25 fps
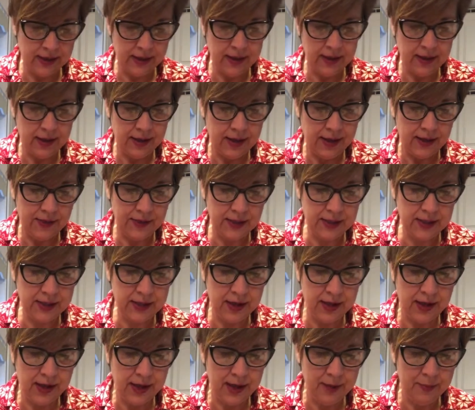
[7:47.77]
on the
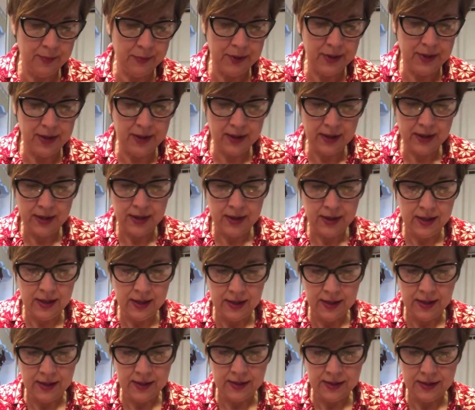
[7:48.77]
top
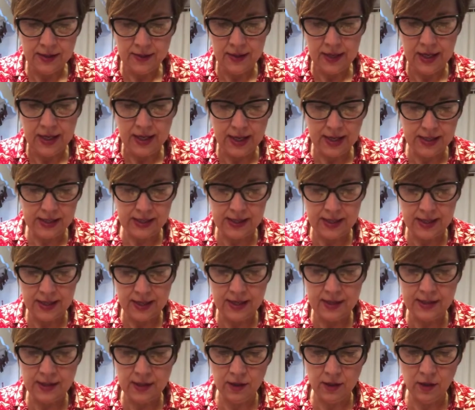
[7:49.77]
so that it gets nice
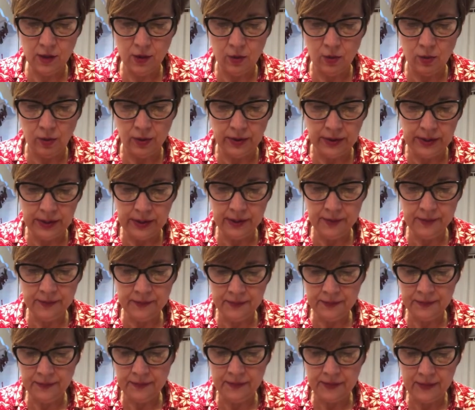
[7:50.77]
and golden.
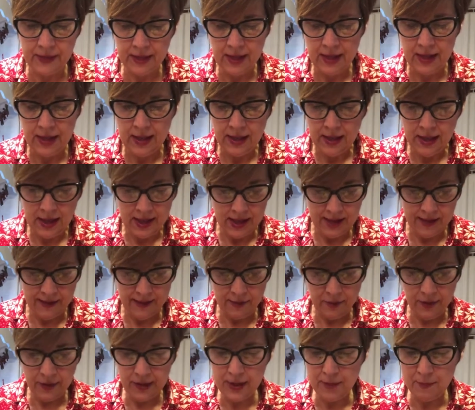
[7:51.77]
And then we're
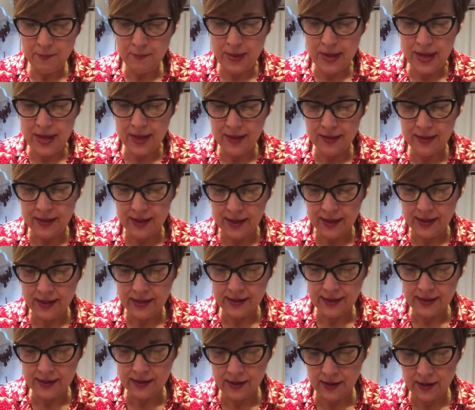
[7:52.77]
going to bake
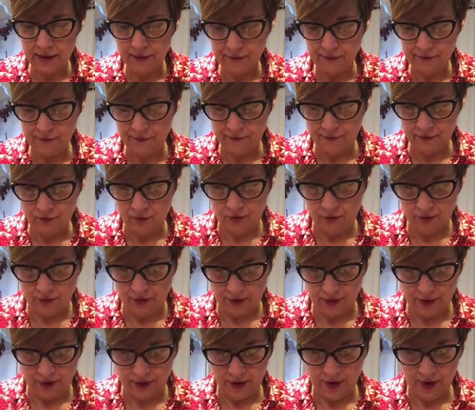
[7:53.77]
this
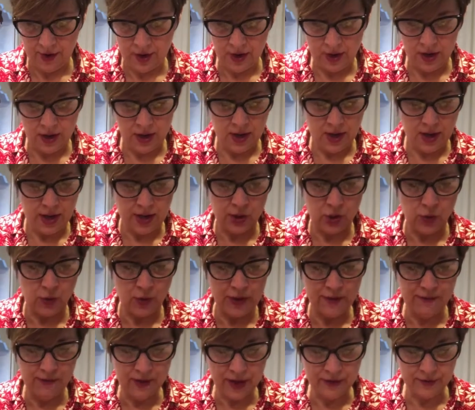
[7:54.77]
for
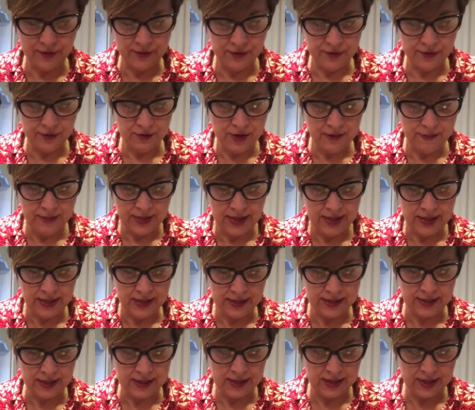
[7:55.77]
25 to 30
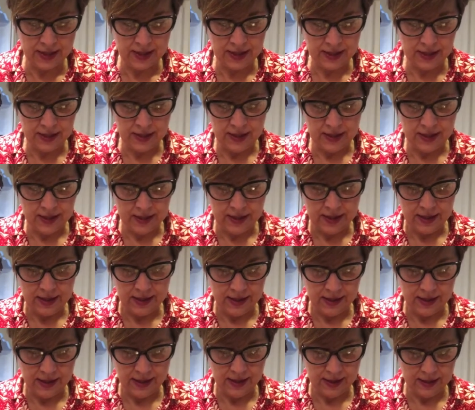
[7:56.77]
minutes
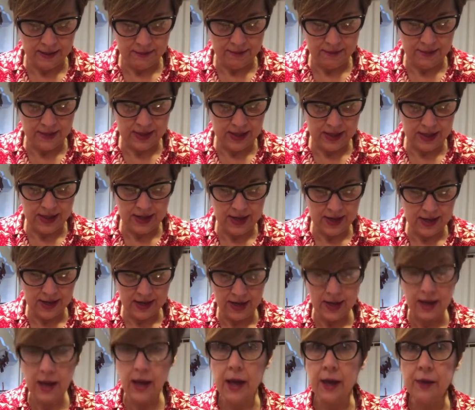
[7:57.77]
in
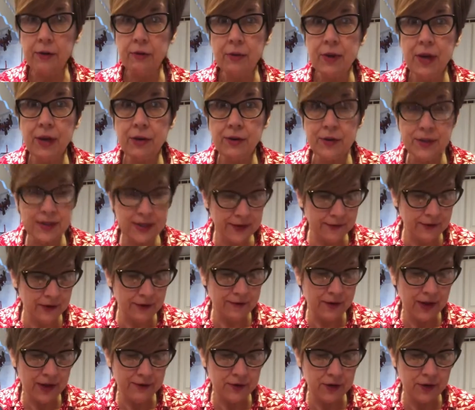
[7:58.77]
a
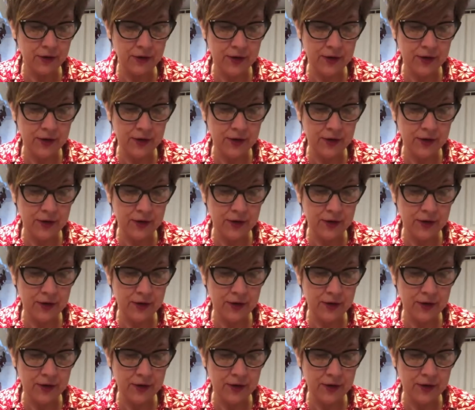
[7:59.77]
375 degree